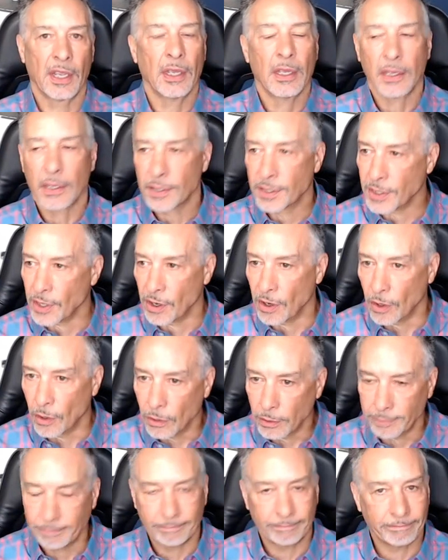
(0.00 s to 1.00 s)
So,
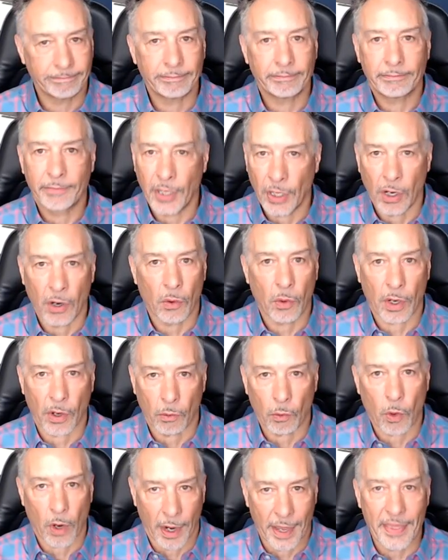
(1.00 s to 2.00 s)

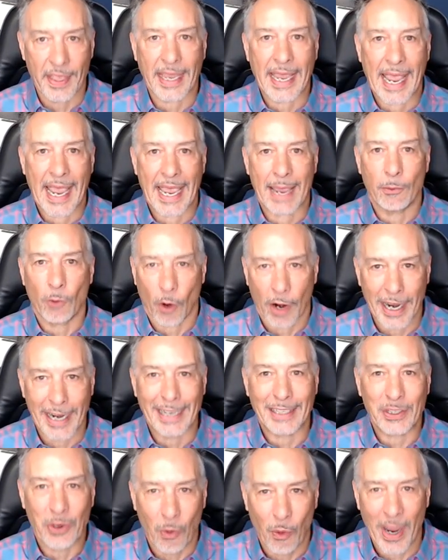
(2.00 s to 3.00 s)
we're in the game. We're in it
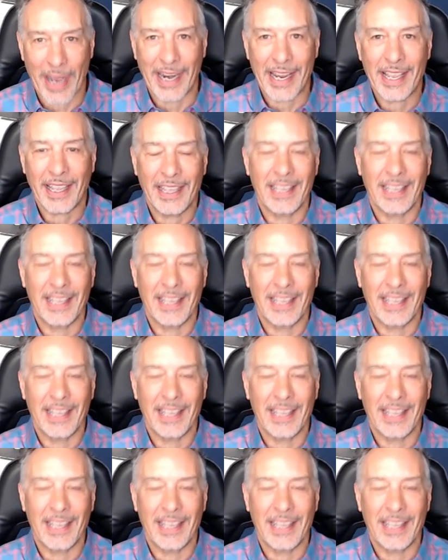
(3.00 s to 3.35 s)
to win it.